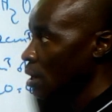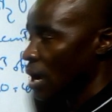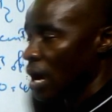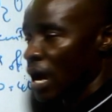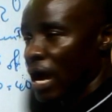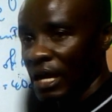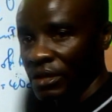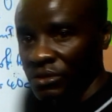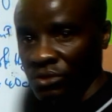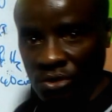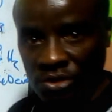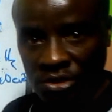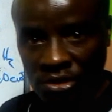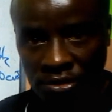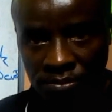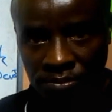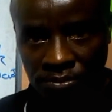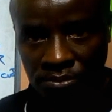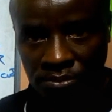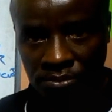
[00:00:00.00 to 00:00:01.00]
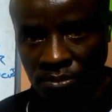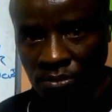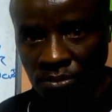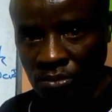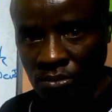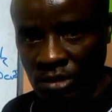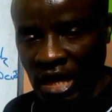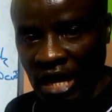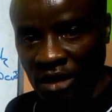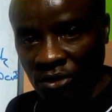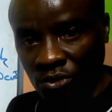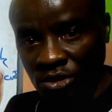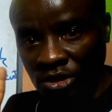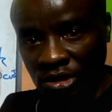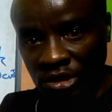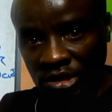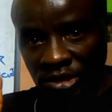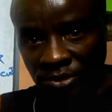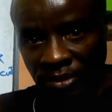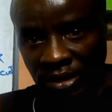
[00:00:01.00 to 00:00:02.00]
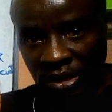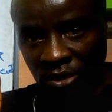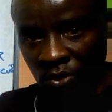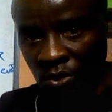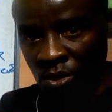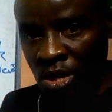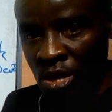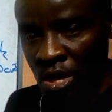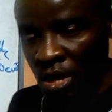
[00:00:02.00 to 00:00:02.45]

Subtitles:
Hydrogen. The hydrogen is remaining